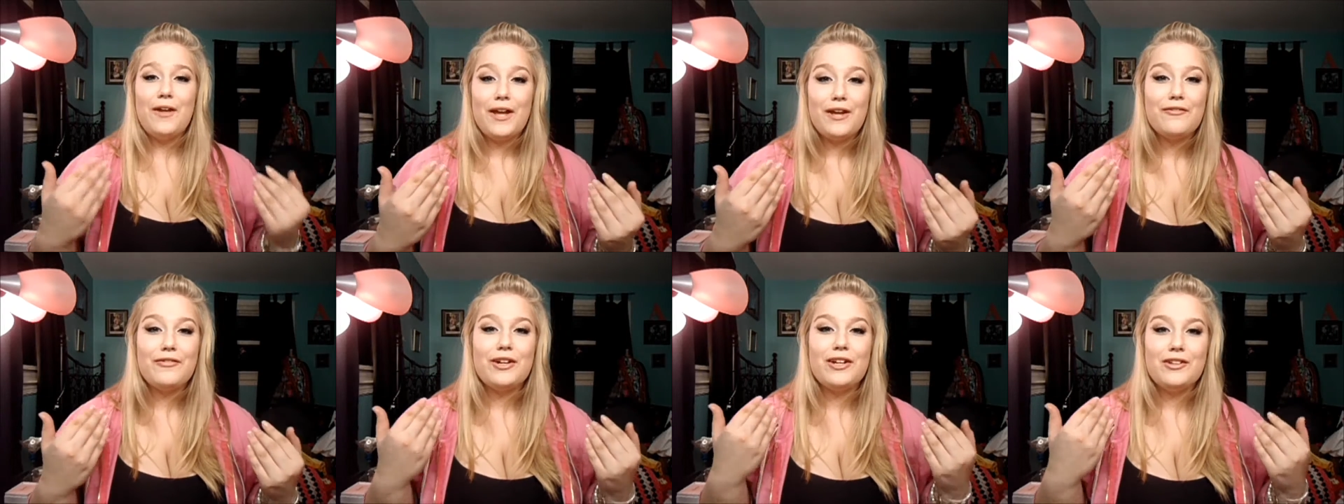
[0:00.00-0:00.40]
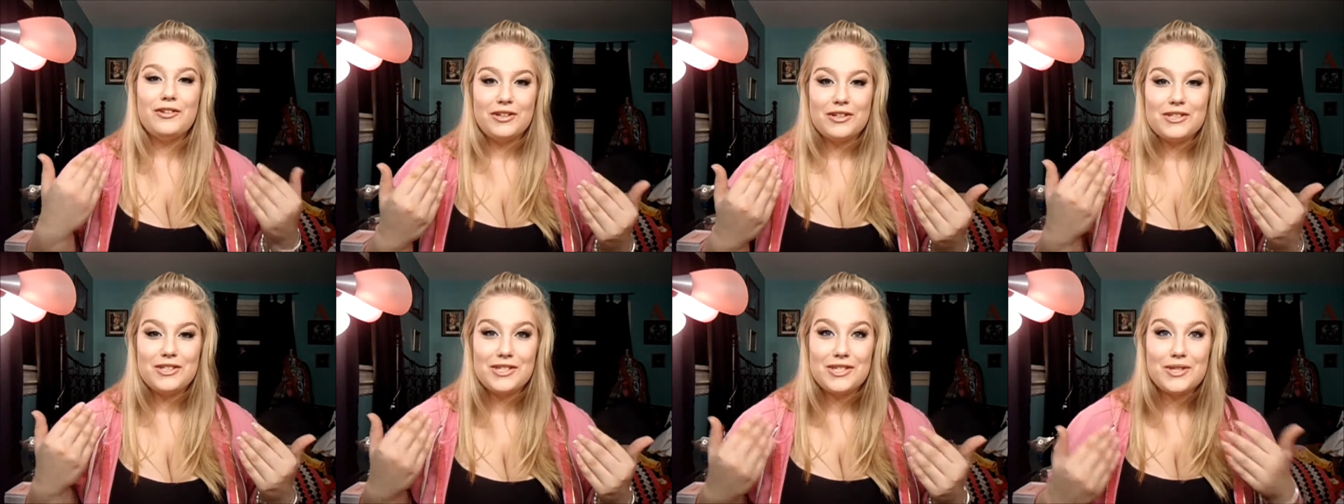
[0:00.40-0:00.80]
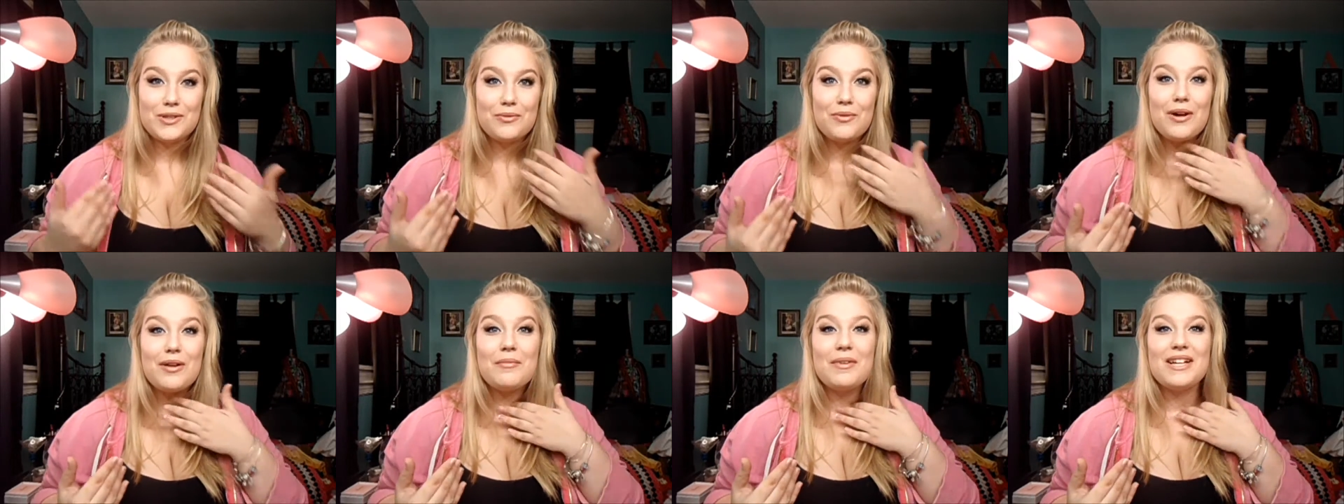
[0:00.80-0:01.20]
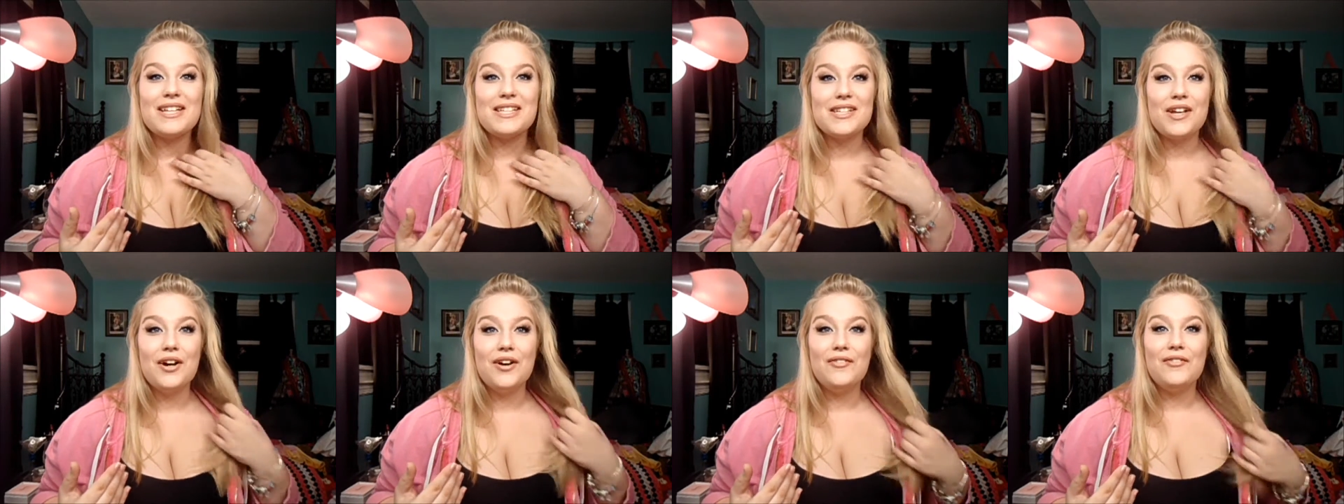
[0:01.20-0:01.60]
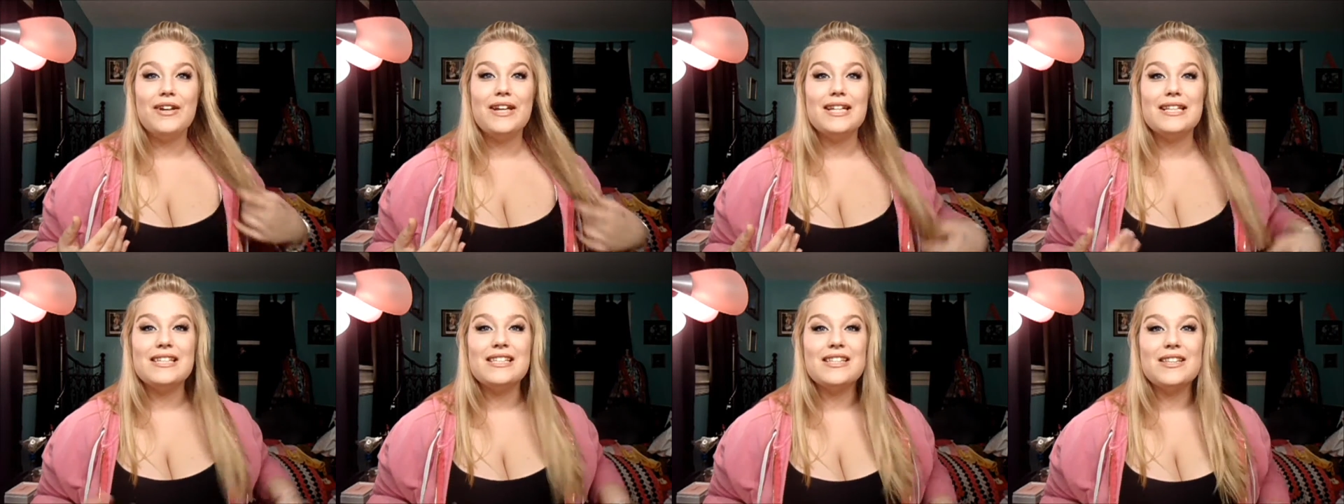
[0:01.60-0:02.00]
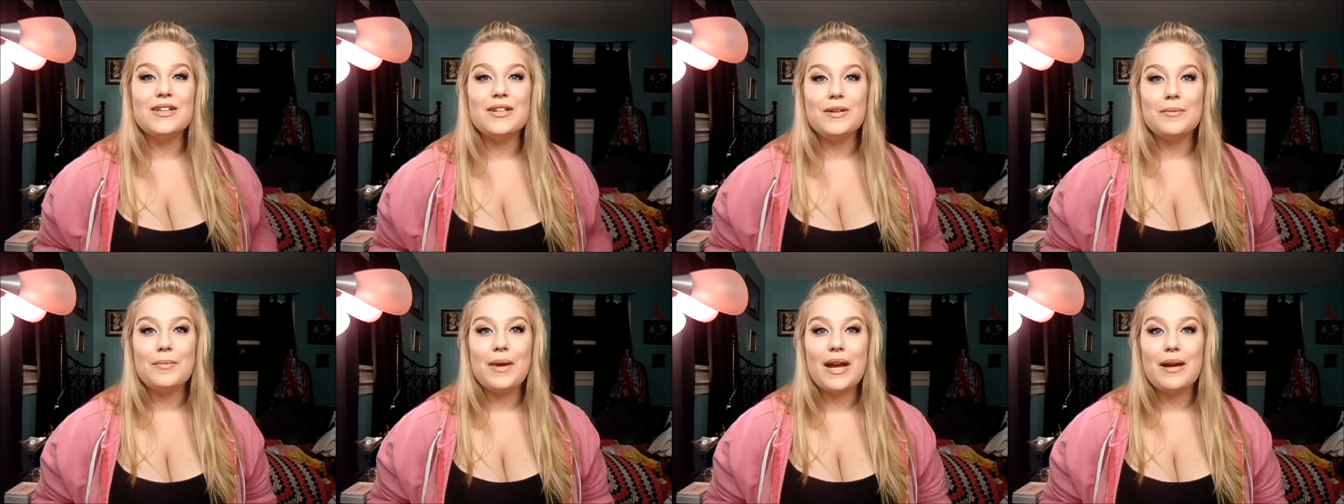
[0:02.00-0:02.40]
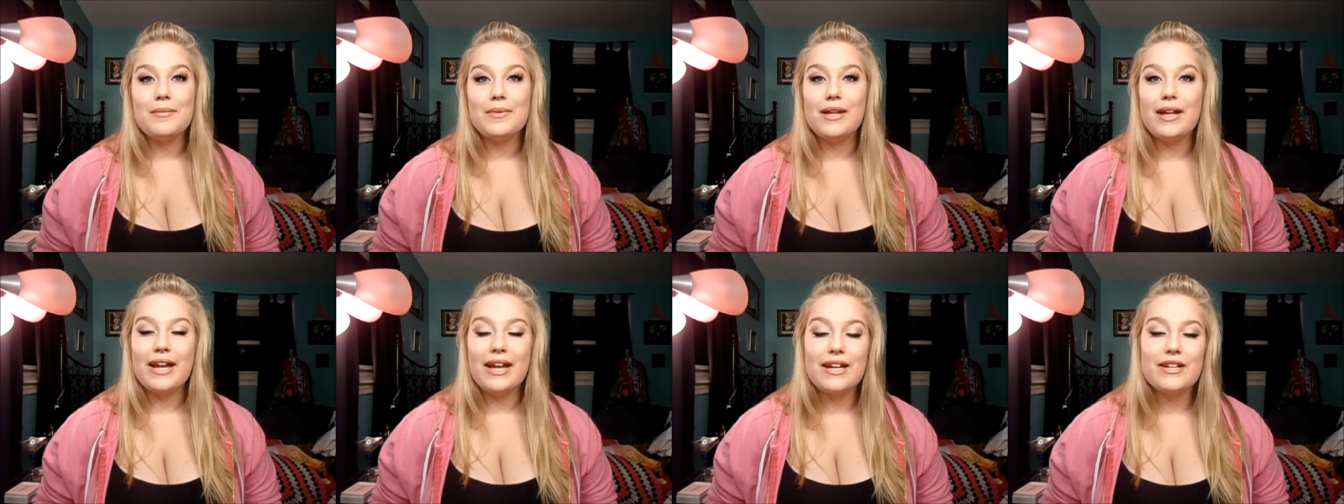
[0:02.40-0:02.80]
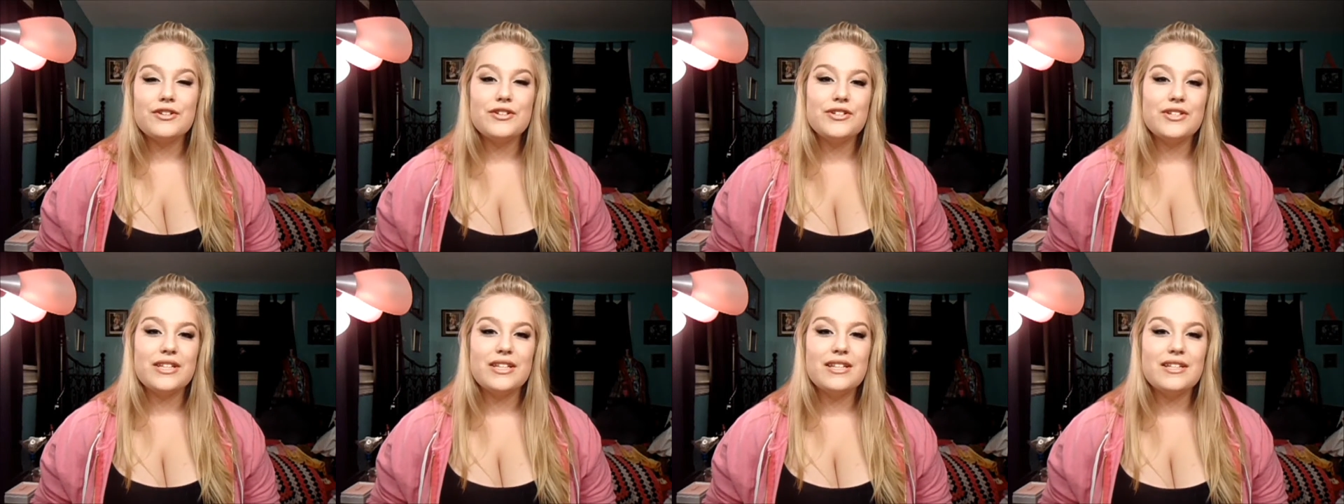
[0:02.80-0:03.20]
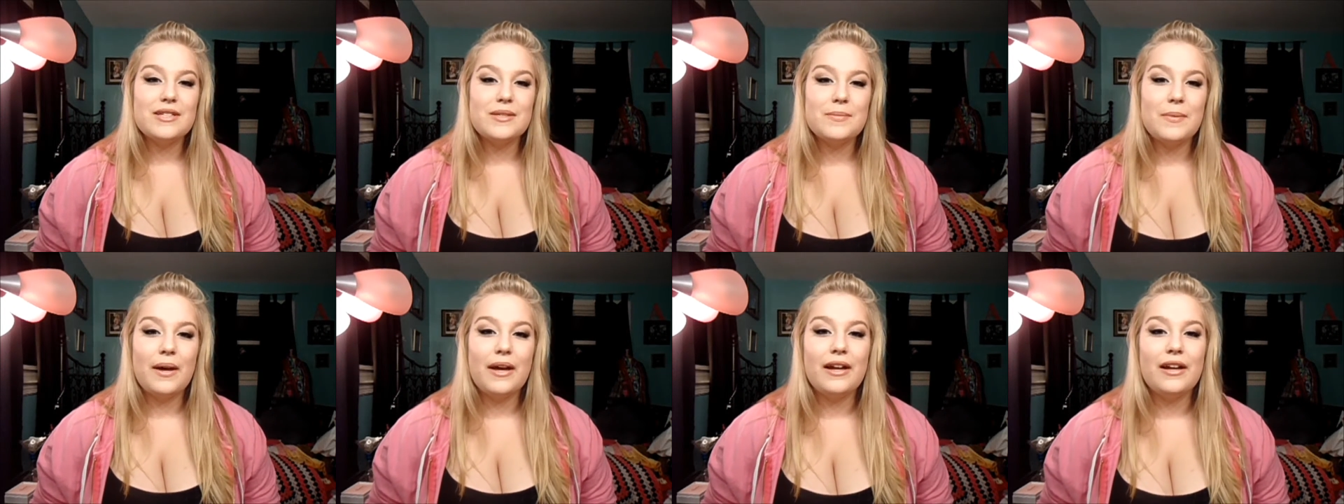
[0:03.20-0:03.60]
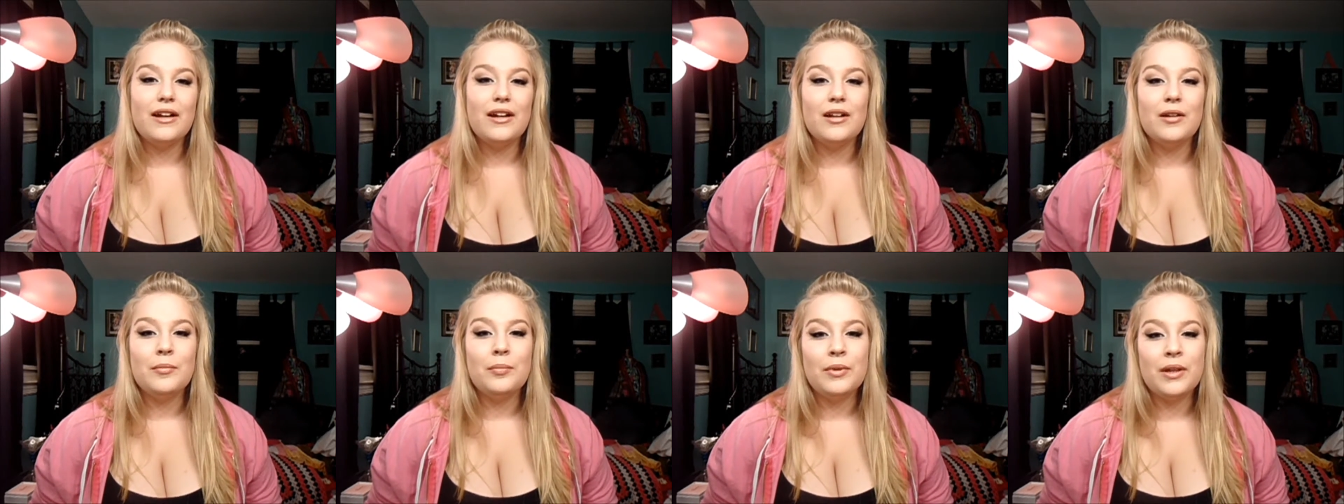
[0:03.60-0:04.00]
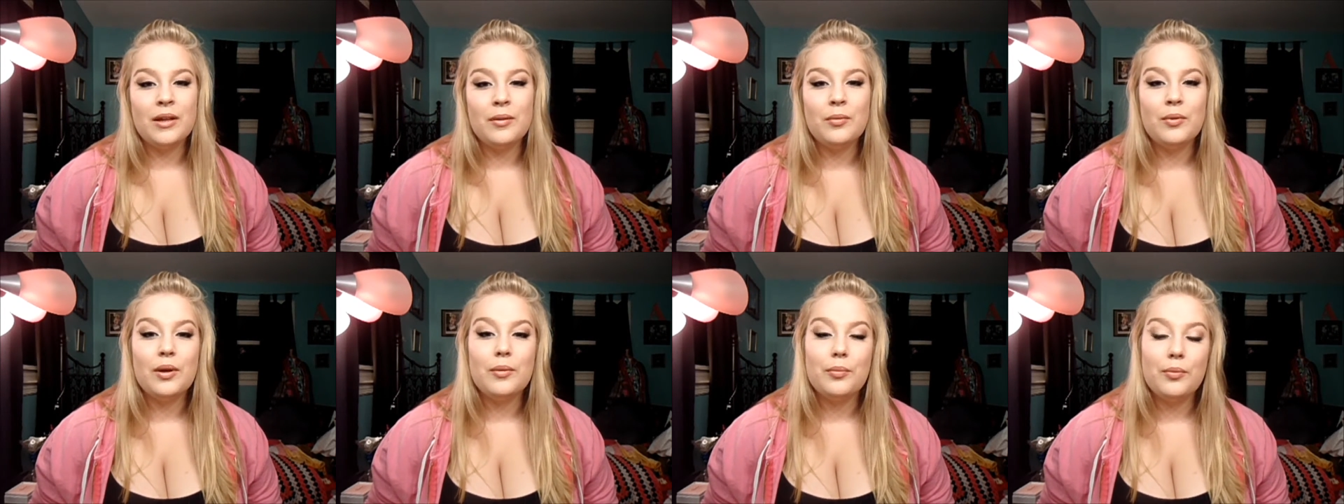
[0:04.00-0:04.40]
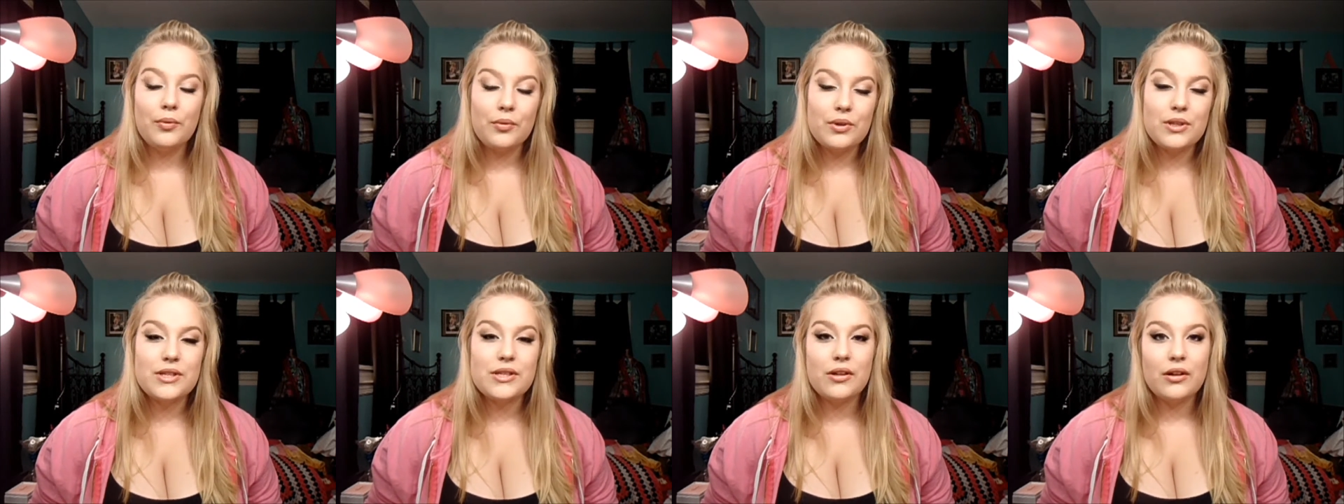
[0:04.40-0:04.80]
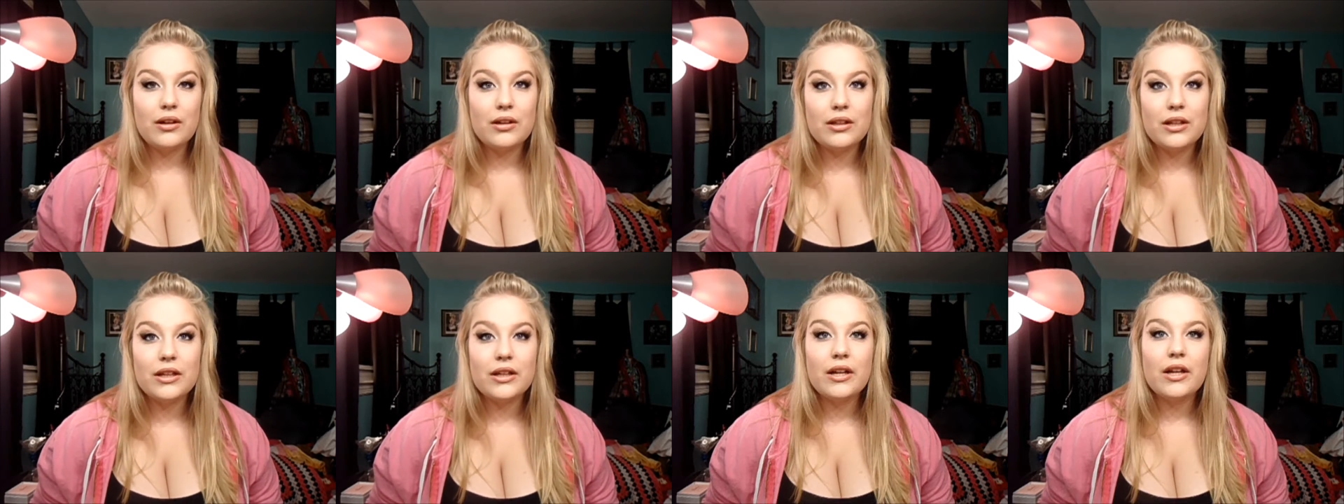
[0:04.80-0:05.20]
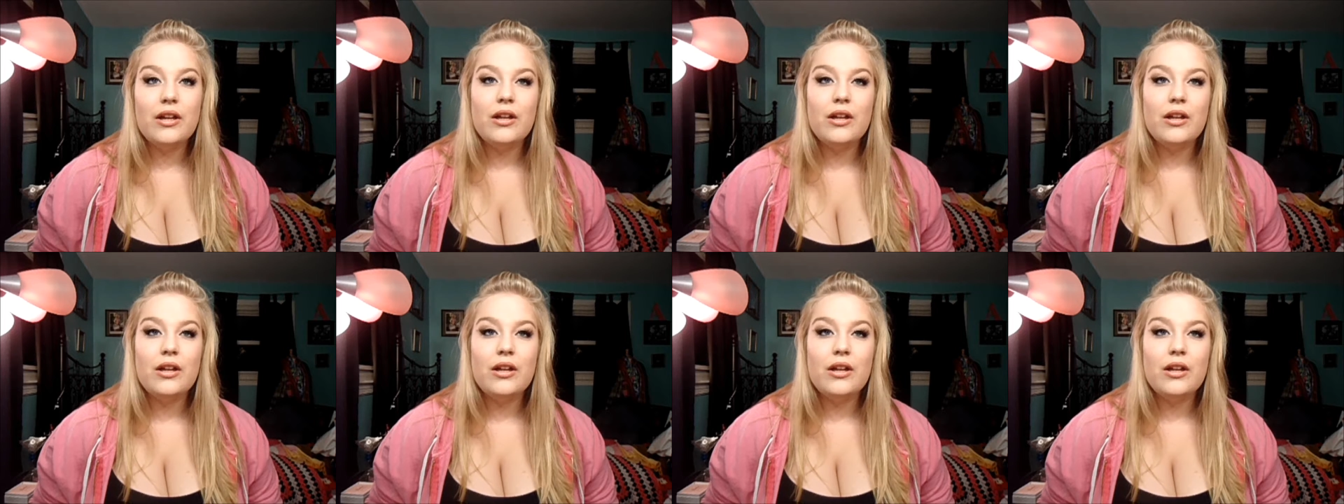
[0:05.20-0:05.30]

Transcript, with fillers: favorite look to do on myself. It's the Pamela Anderson inspired Playboy porn star look.